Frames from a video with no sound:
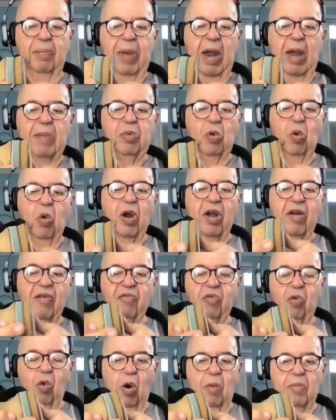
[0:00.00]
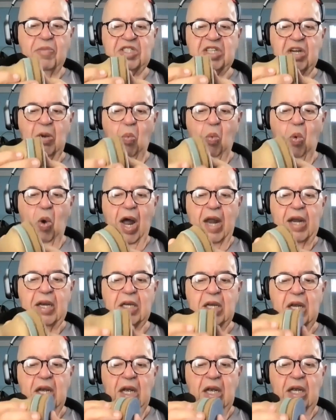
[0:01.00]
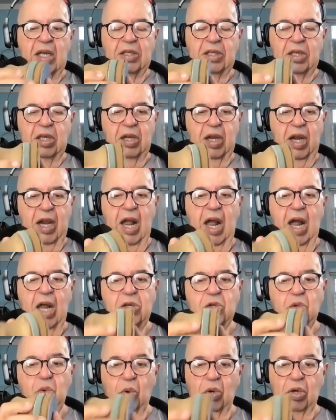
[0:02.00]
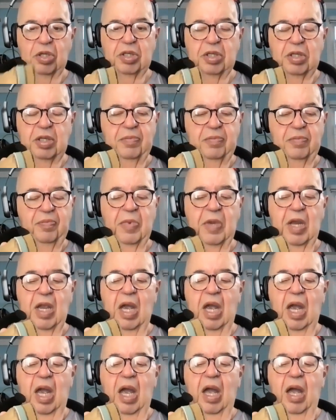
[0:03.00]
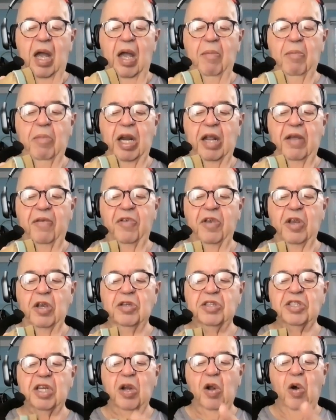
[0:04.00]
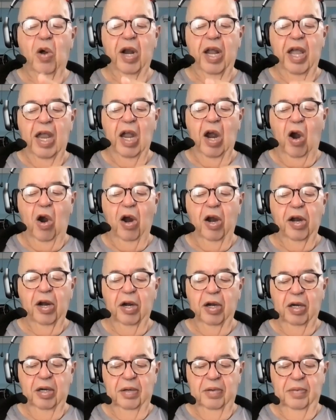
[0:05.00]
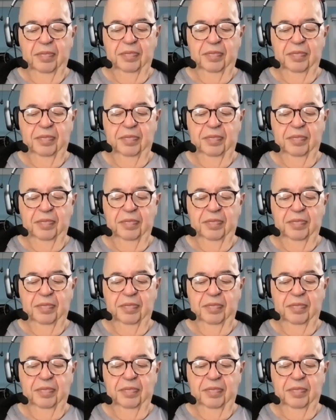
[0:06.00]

paper will conform somewhat to the contours. But if you use it on a harder,